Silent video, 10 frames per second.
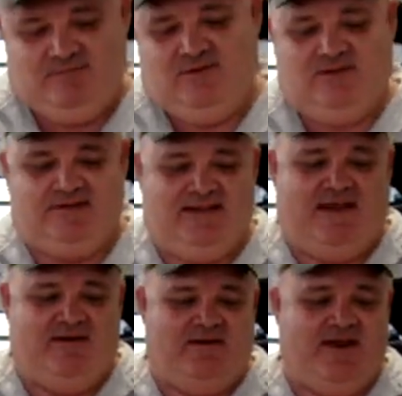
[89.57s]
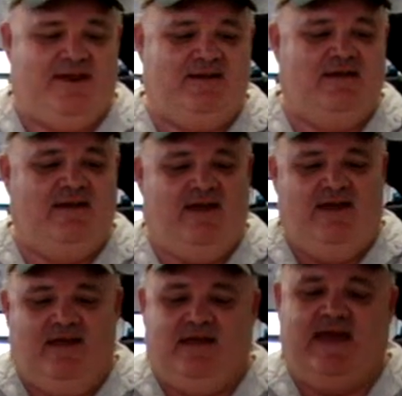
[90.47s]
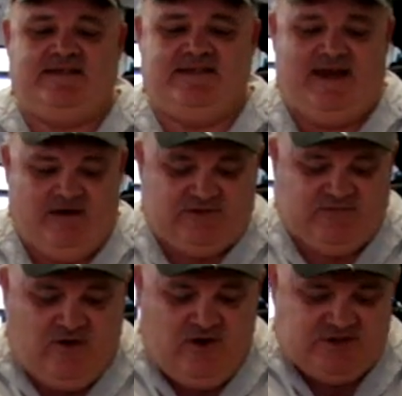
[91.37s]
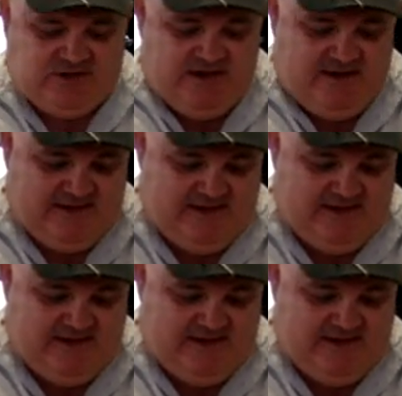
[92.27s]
but you can take care of that. Cast it out as far as you can,